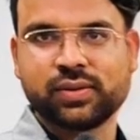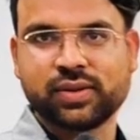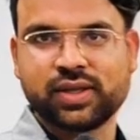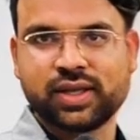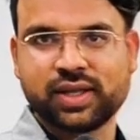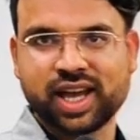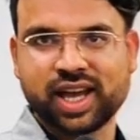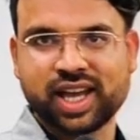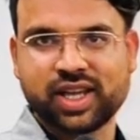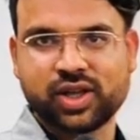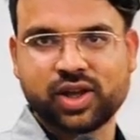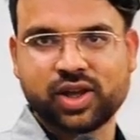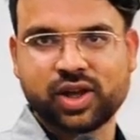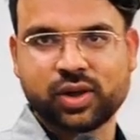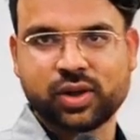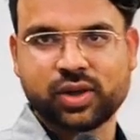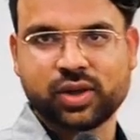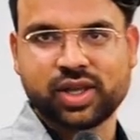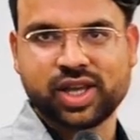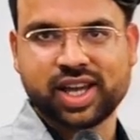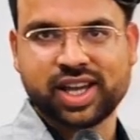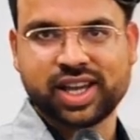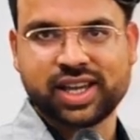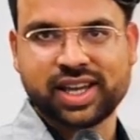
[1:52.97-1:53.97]
These are
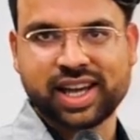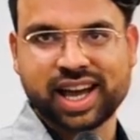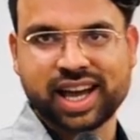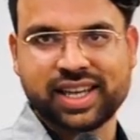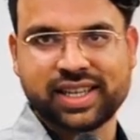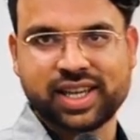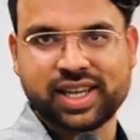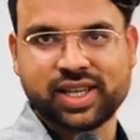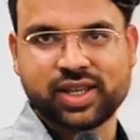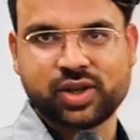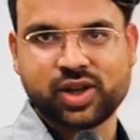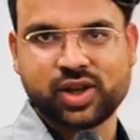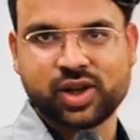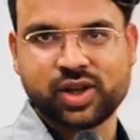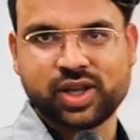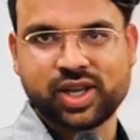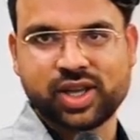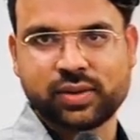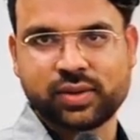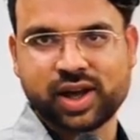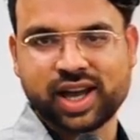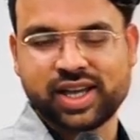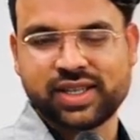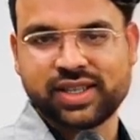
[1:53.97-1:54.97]
used to connect external
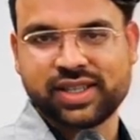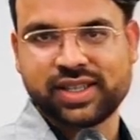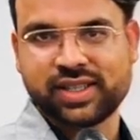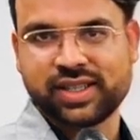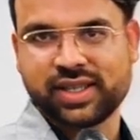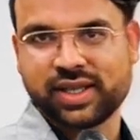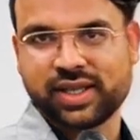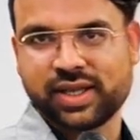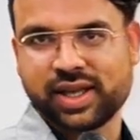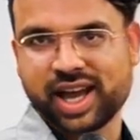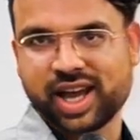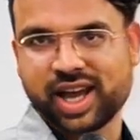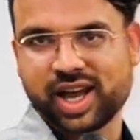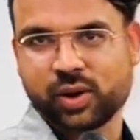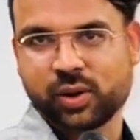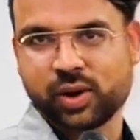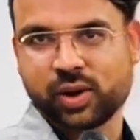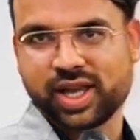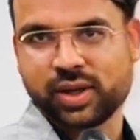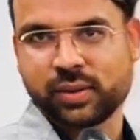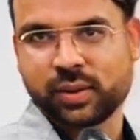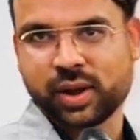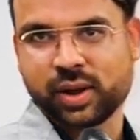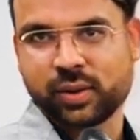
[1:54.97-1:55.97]
devices, like
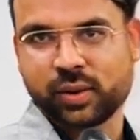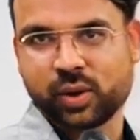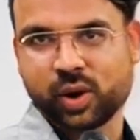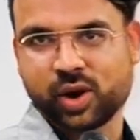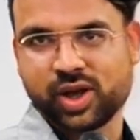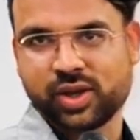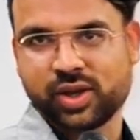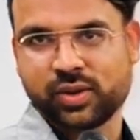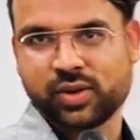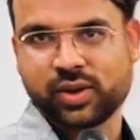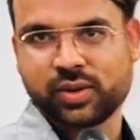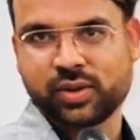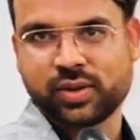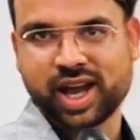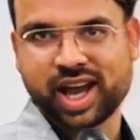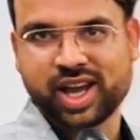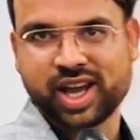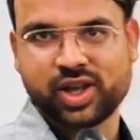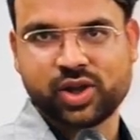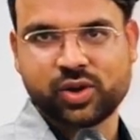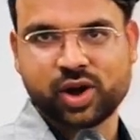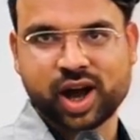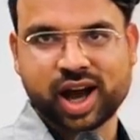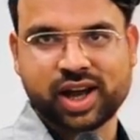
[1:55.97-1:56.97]
USB ports for
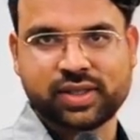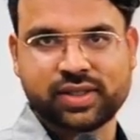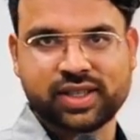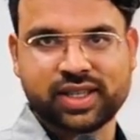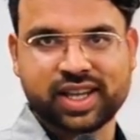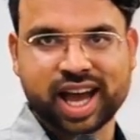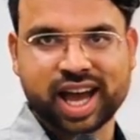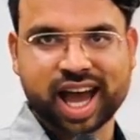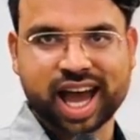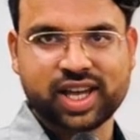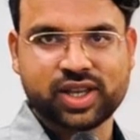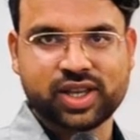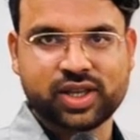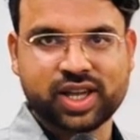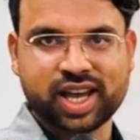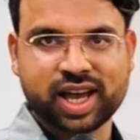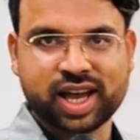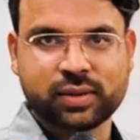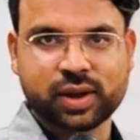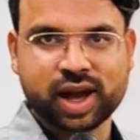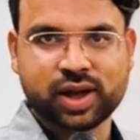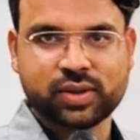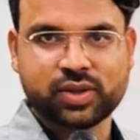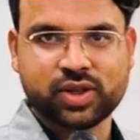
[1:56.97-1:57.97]
flash drives,
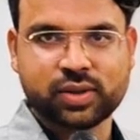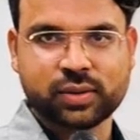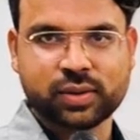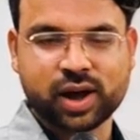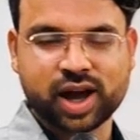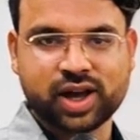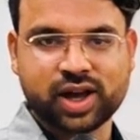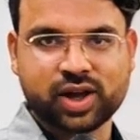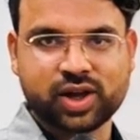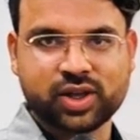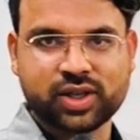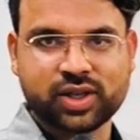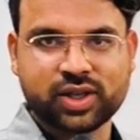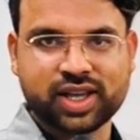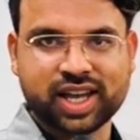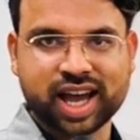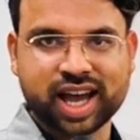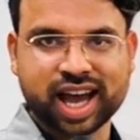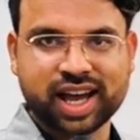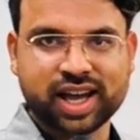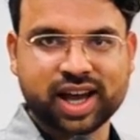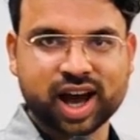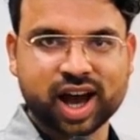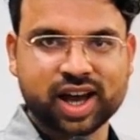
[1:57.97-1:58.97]
HDMI for monitors,
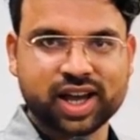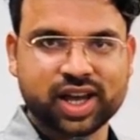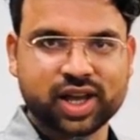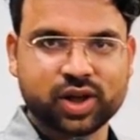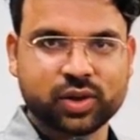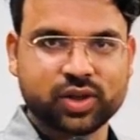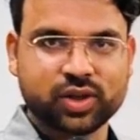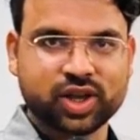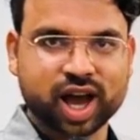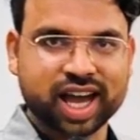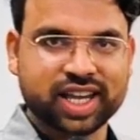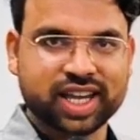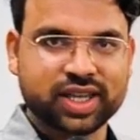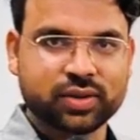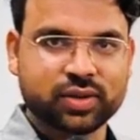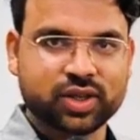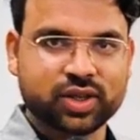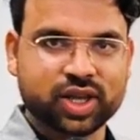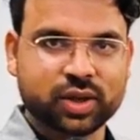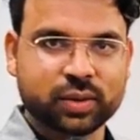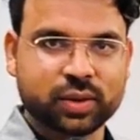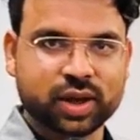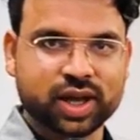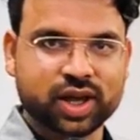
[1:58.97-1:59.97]
and audio jacks
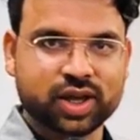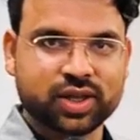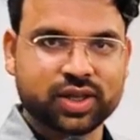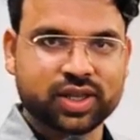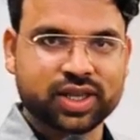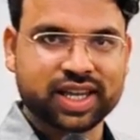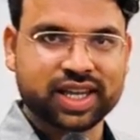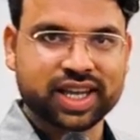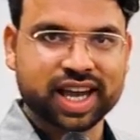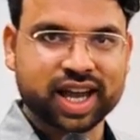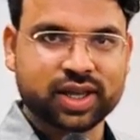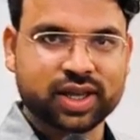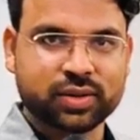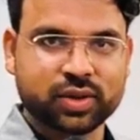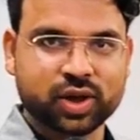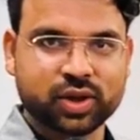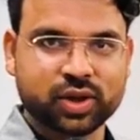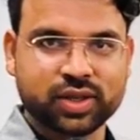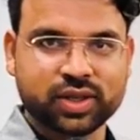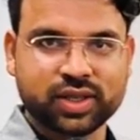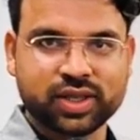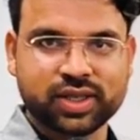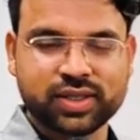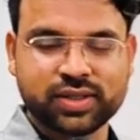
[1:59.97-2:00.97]
for speakers and
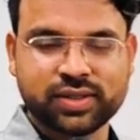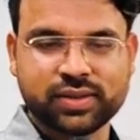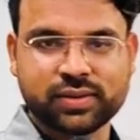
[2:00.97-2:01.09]
headphones.